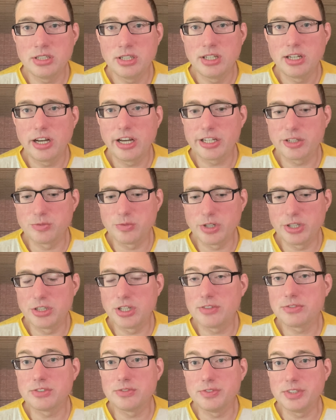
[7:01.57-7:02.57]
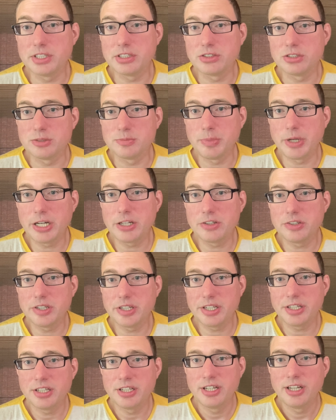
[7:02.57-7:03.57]
I can run it off the vehicle's battery,
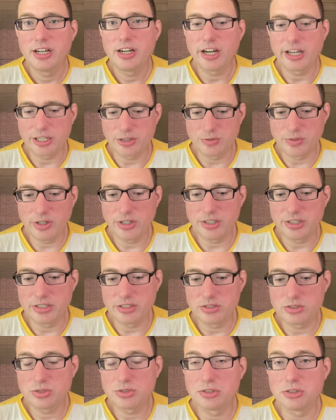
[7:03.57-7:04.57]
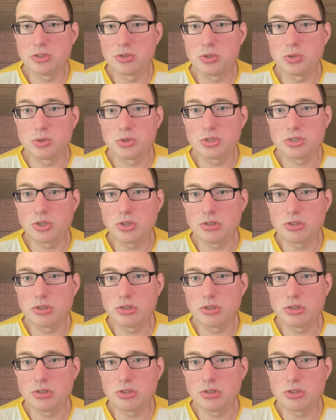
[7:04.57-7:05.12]
I can run it through solar